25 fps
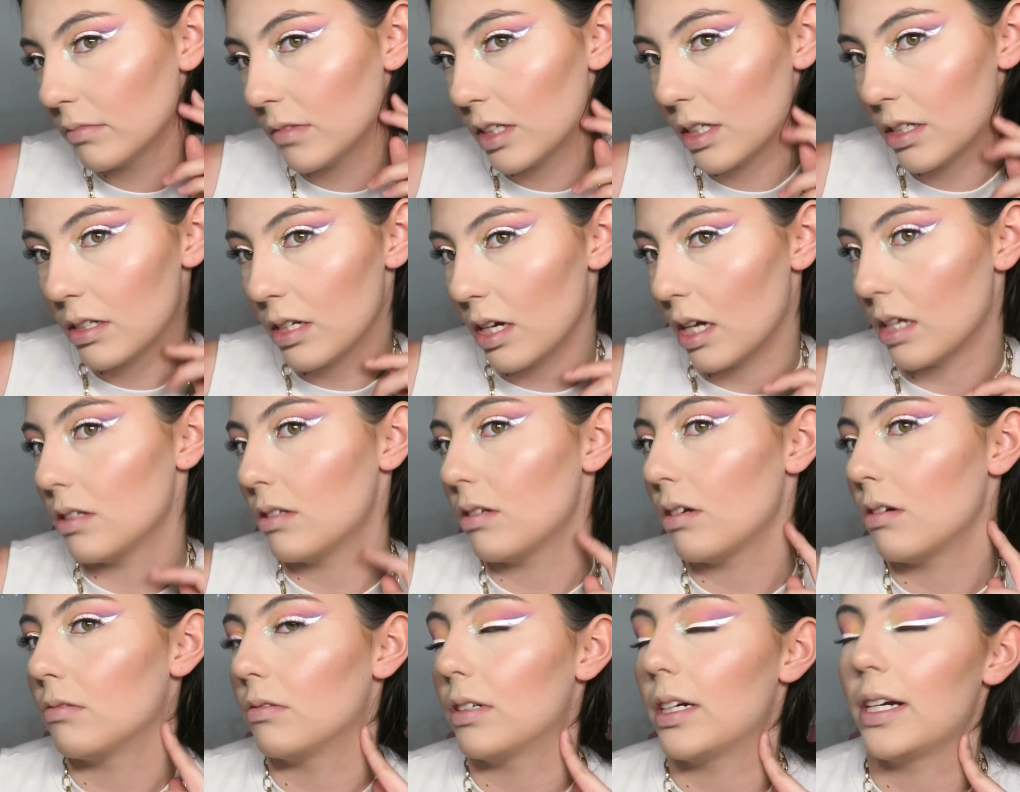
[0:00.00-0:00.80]

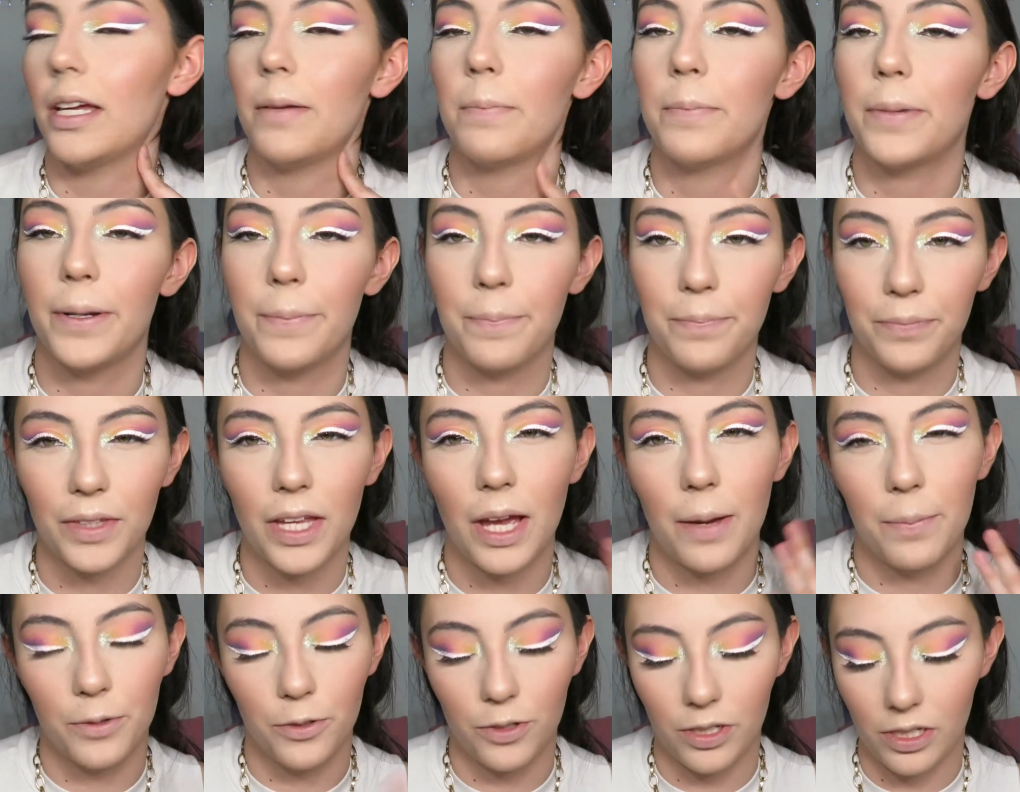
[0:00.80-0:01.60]
intense already, but
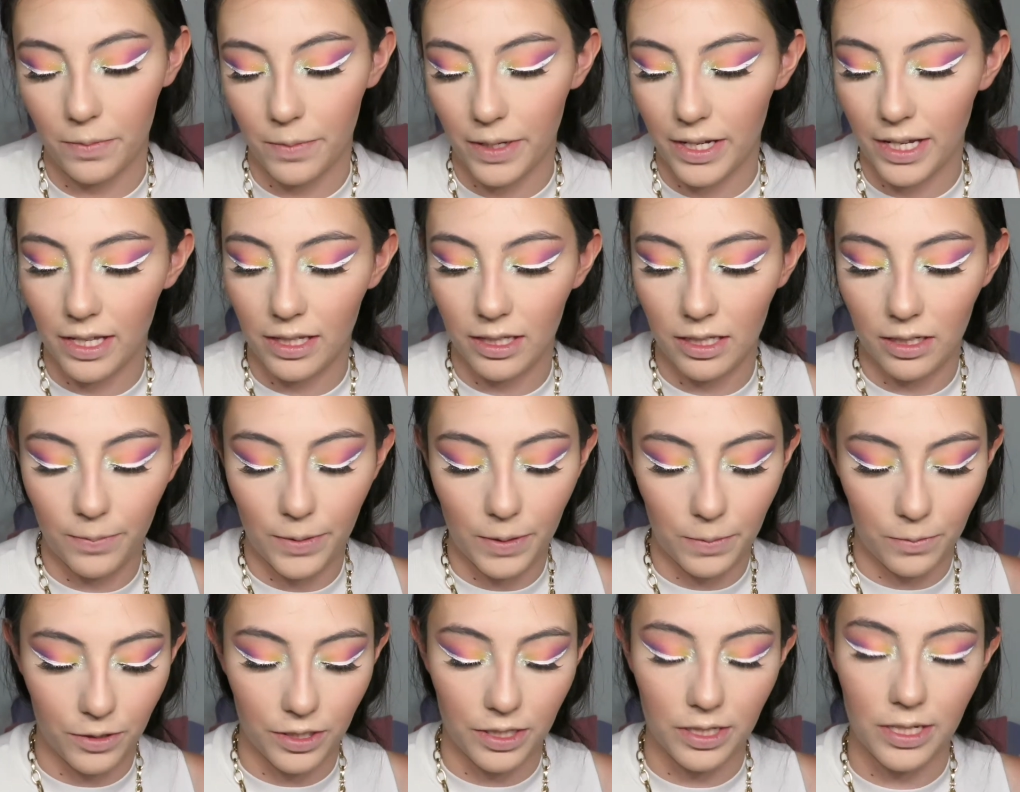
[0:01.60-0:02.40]
I'm going to make it a little
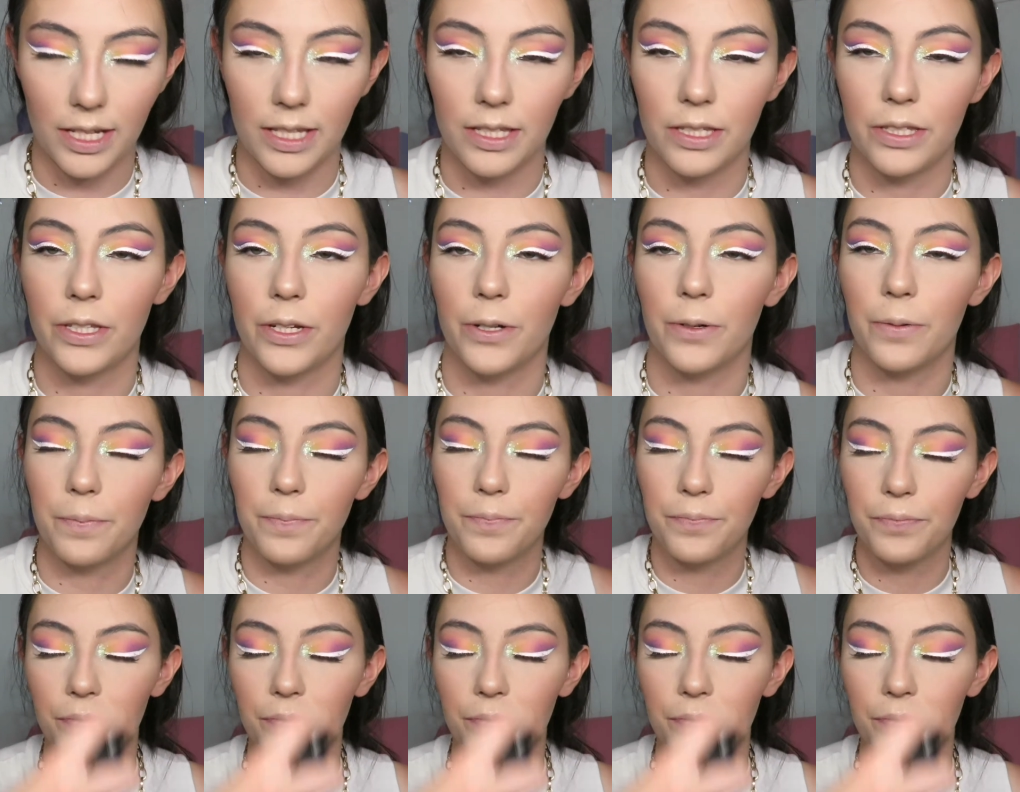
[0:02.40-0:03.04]
bit more intense, so.